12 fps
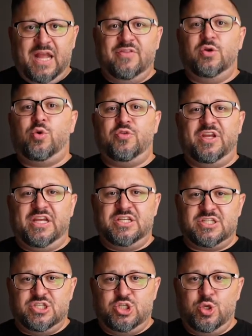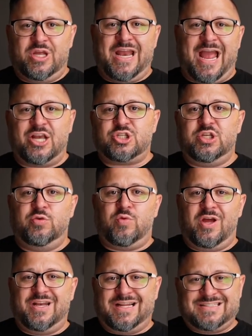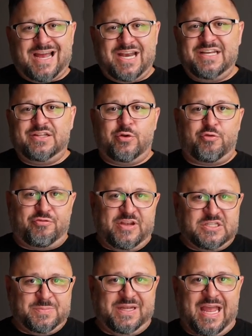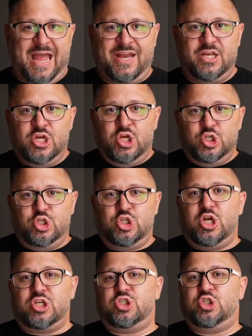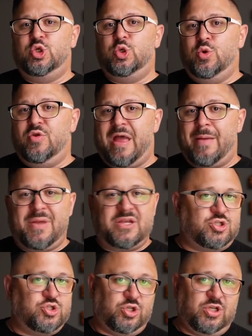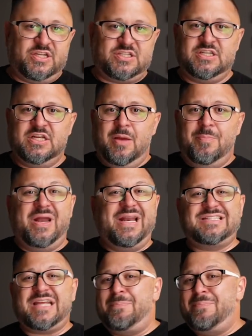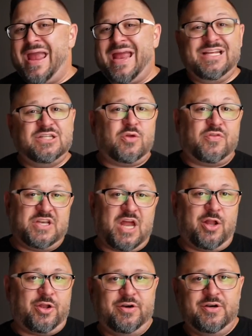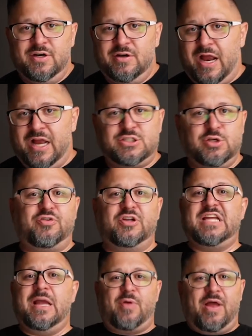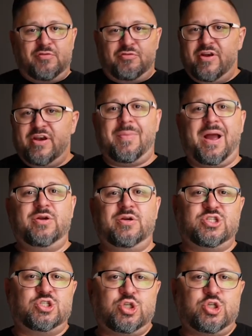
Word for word: And the cool thing is, is you can actually run a tiny little Facebook ad just to that Messenger list, but it's like pennies on the dollar, right? So for example, I have a friend of mine who has a